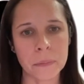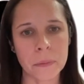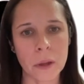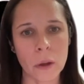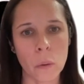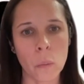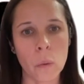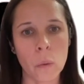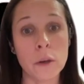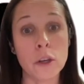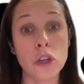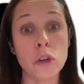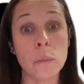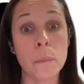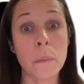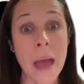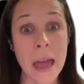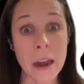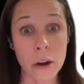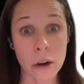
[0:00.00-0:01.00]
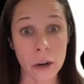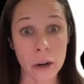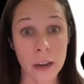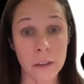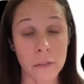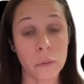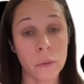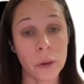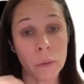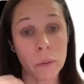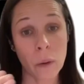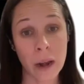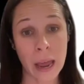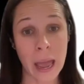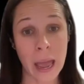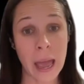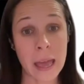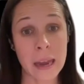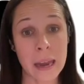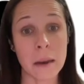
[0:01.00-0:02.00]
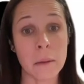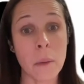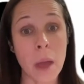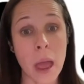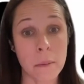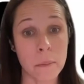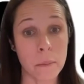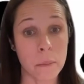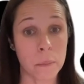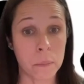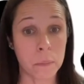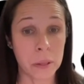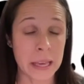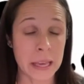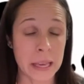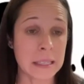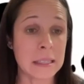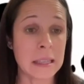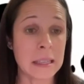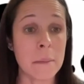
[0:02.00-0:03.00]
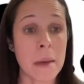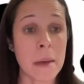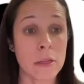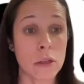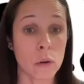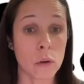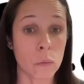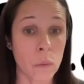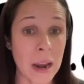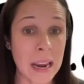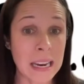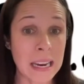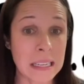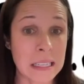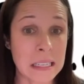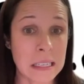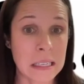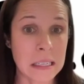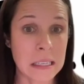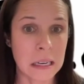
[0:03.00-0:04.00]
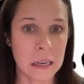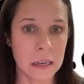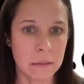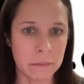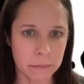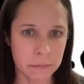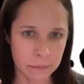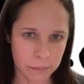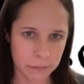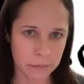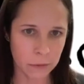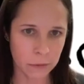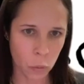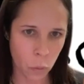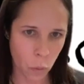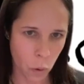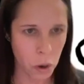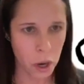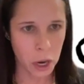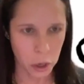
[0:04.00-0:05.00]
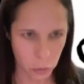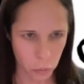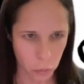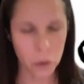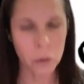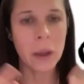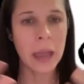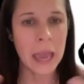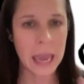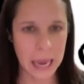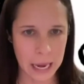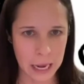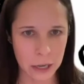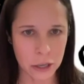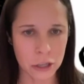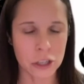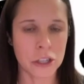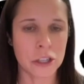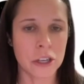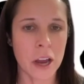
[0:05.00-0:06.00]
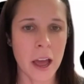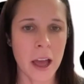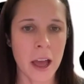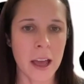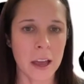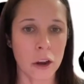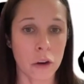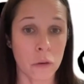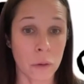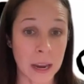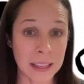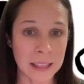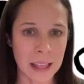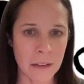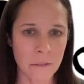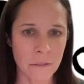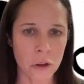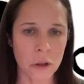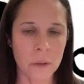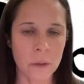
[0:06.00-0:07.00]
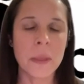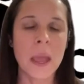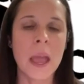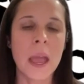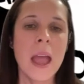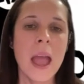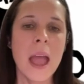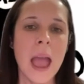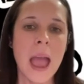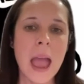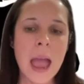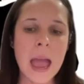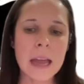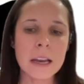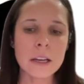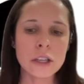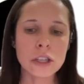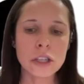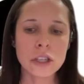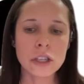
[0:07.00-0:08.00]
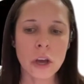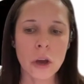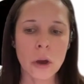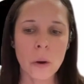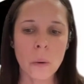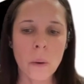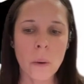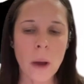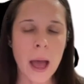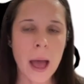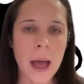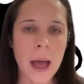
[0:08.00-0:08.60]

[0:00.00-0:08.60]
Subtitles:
would do better if we went ahead and placed them at the right quote unquote age grade level. And so